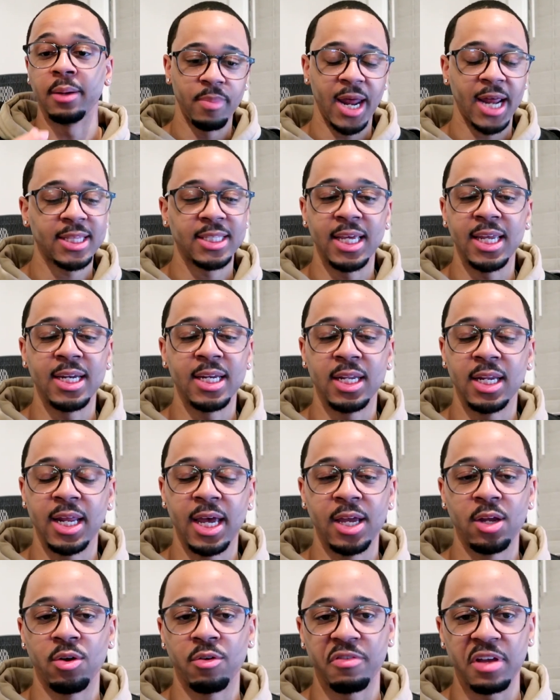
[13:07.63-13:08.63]
But at the end of the
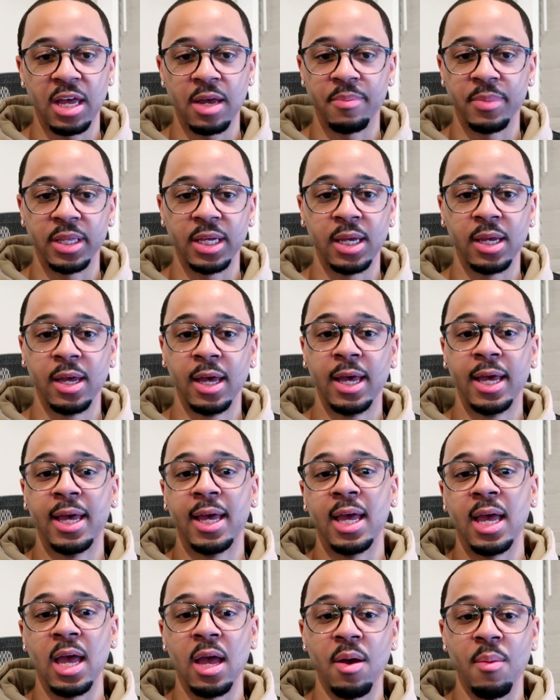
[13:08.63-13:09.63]
day, your family,
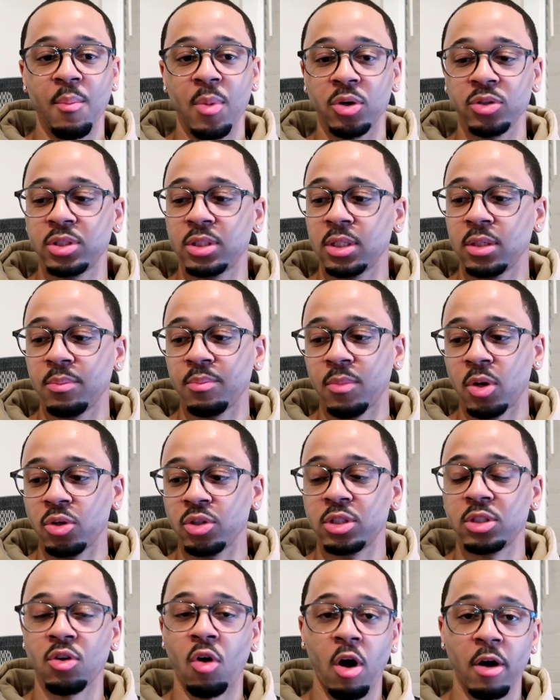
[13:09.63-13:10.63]
and
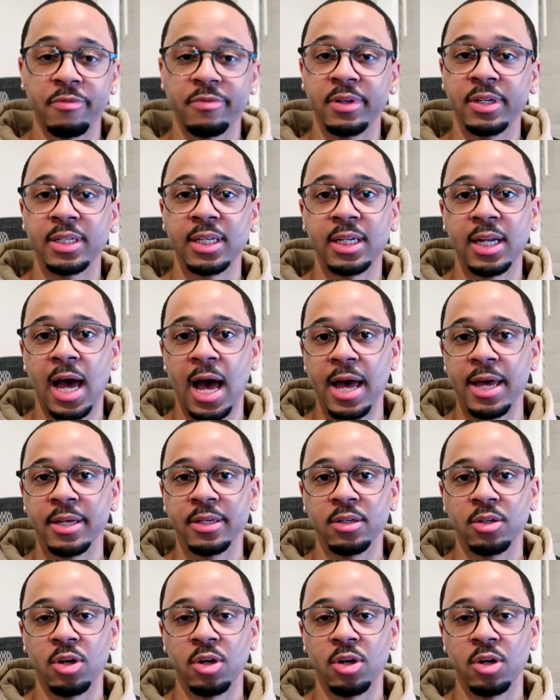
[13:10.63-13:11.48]
most often than not,